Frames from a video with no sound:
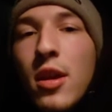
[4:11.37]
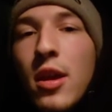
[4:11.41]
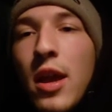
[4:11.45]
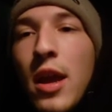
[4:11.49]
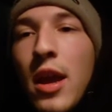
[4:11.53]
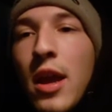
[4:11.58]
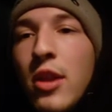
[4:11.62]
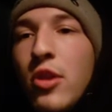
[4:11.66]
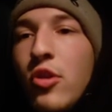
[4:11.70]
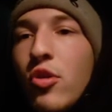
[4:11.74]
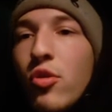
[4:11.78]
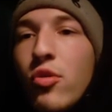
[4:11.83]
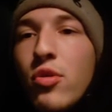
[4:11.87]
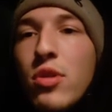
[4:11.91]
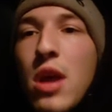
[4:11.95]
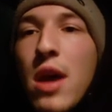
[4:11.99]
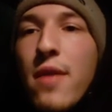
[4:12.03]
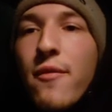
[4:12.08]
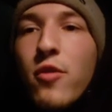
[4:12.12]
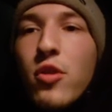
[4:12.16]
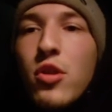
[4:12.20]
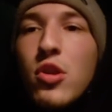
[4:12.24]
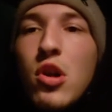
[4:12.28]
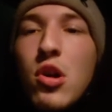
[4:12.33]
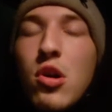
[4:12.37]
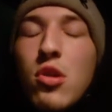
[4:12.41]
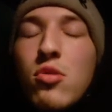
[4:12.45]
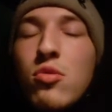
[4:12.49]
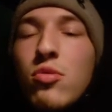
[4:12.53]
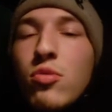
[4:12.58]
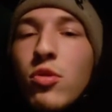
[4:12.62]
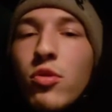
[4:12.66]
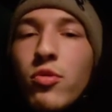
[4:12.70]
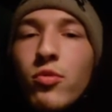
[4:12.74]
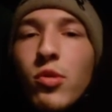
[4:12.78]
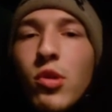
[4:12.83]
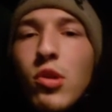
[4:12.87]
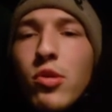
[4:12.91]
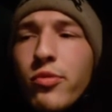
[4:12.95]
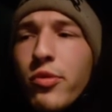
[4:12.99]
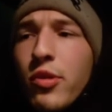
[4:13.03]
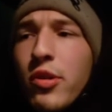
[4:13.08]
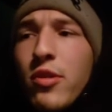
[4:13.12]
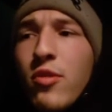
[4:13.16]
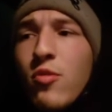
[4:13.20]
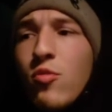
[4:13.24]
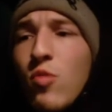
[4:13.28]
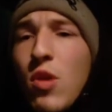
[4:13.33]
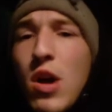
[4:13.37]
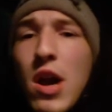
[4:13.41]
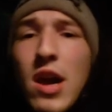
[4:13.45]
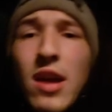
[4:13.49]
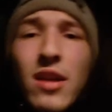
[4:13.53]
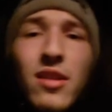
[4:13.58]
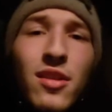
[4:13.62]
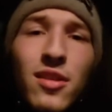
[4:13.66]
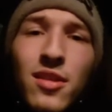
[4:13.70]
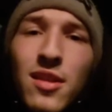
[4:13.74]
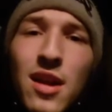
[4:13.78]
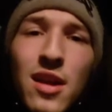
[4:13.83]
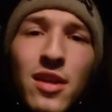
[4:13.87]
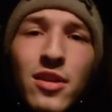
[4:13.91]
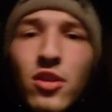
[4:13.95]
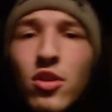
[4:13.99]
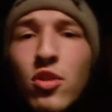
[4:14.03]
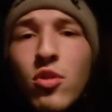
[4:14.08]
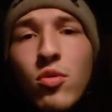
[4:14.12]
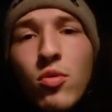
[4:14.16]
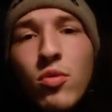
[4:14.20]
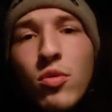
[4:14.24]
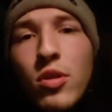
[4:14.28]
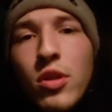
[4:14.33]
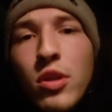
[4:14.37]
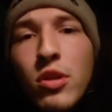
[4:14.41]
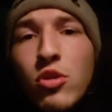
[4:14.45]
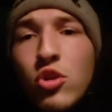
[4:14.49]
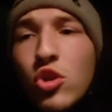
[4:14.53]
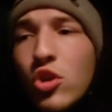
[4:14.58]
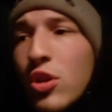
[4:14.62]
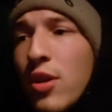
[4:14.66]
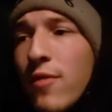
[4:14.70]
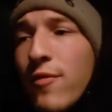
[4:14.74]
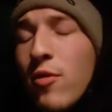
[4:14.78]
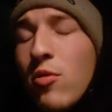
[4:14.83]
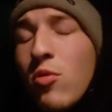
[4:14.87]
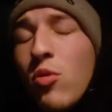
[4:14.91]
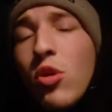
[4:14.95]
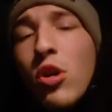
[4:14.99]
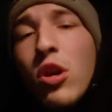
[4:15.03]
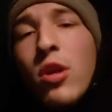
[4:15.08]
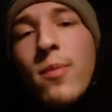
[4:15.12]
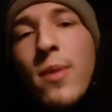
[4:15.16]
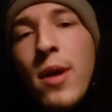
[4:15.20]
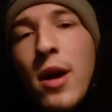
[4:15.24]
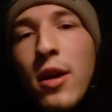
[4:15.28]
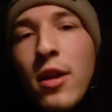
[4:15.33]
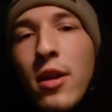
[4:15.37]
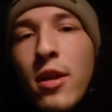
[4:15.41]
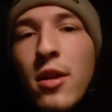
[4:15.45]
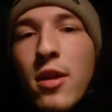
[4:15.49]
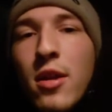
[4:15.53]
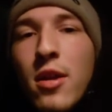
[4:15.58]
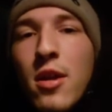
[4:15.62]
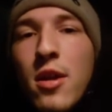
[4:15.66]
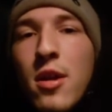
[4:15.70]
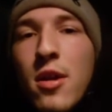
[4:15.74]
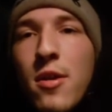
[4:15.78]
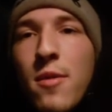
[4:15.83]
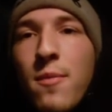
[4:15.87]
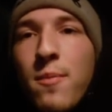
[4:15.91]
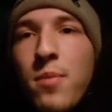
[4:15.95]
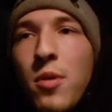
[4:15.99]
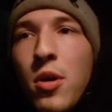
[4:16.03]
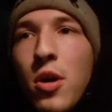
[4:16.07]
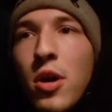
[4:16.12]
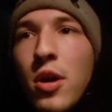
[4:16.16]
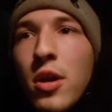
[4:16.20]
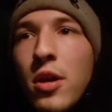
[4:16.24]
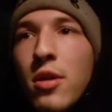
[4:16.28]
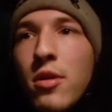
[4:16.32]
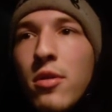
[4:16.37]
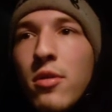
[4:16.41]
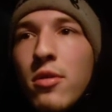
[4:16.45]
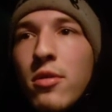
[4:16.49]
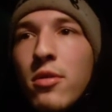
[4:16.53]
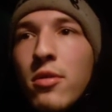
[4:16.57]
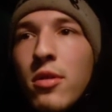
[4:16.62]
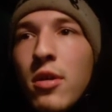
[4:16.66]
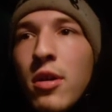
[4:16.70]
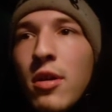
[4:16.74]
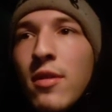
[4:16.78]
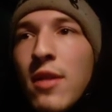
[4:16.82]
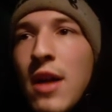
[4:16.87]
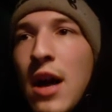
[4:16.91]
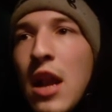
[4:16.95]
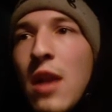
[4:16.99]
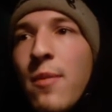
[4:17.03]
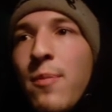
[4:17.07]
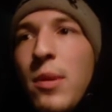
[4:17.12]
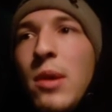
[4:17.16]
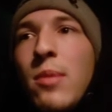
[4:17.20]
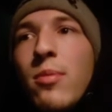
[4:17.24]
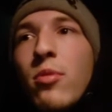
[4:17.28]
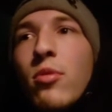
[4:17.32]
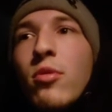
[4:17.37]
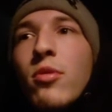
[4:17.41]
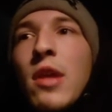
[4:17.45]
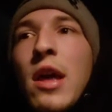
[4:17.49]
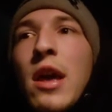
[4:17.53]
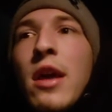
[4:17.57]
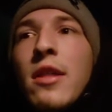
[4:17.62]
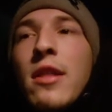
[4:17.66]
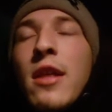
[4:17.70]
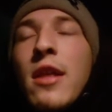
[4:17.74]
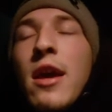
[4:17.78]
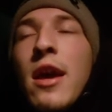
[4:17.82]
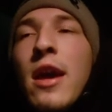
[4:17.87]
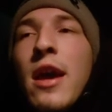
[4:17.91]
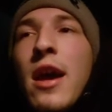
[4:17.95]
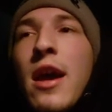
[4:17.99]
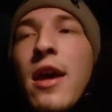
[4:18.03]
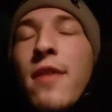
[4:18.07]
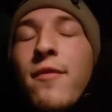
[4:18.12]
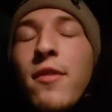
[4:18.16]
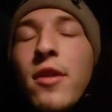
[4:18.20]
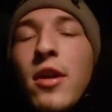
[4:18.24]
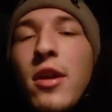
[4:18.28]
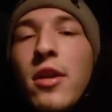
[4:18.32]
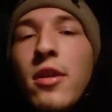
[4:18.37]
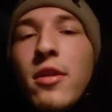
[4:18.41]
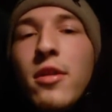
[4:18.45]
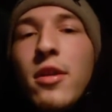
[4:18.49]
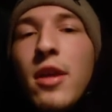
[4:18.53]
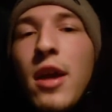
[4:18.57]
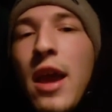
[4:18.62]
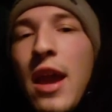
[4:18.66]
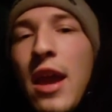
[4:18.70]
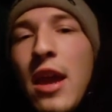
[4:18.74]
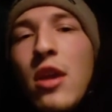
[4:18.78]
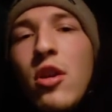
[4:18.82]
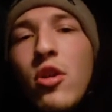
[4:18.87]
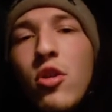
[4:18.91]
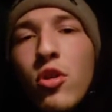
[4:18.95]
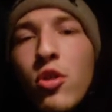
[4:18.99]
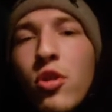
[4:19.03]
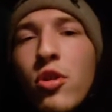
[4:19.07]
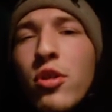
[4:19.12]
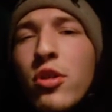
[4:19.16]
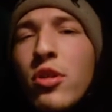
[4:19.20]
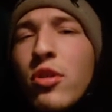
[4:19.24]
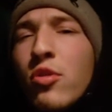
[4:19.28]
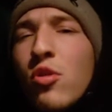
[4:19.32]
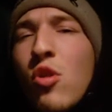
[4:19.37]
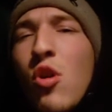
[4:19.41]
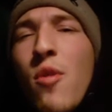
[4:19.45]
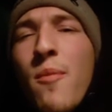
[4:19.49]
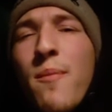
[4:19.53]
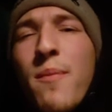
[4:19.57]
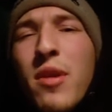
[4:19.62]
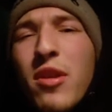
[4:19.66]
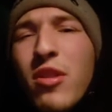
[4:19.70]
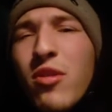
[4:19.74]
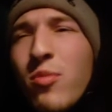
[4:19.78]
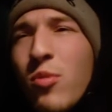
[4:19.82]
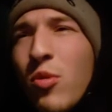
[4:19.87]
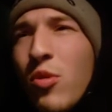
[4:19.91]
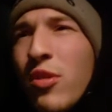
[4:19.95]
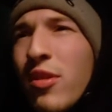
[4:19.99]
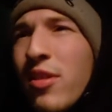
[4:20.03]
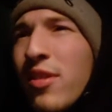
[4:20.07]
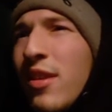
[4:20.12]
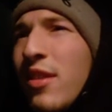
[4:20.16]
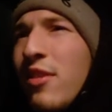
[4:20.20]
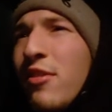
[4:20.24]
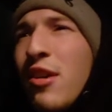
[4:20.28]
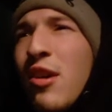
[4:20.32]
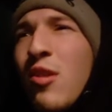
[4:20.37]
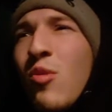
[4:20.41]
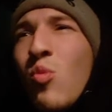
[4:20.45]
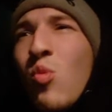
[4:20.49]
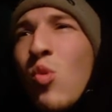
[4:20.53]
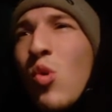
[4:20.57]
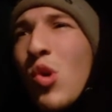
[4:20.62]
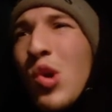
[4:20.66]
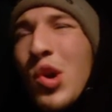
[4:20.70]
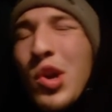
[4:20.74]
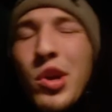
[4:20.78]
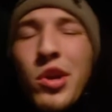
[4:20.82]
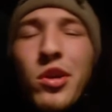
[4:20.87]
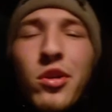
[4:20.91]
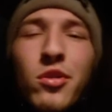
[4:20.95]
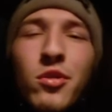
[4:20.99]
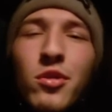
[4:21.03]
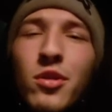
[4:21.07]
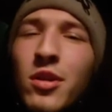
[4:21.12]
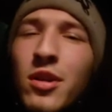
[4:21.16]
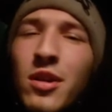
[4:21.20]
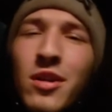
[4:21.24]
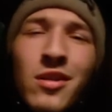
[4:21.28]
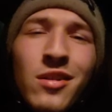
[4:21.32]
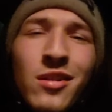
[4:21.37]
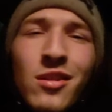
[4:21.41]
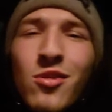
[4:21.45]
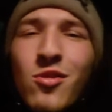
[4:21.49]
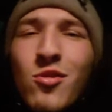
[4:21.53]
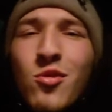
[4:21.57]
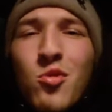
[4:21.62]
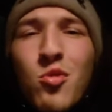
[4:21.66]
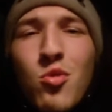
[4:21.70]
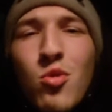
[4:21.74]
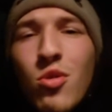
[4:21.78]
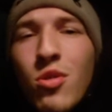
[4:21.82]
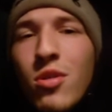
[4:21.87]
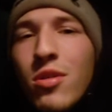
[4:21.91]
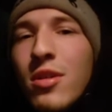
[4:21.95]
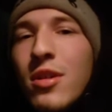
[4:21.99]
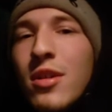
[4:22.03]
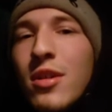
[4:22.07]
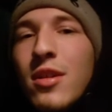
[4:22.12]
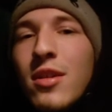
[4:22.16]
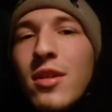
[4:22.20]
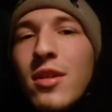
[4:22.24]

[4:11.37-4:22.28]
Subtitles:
And you'll never know the real reason why, because it's not you, and you shouldn't have to worry about it. But a lot of people that have anger and they're all miserable, let's say they're at work or you're at school,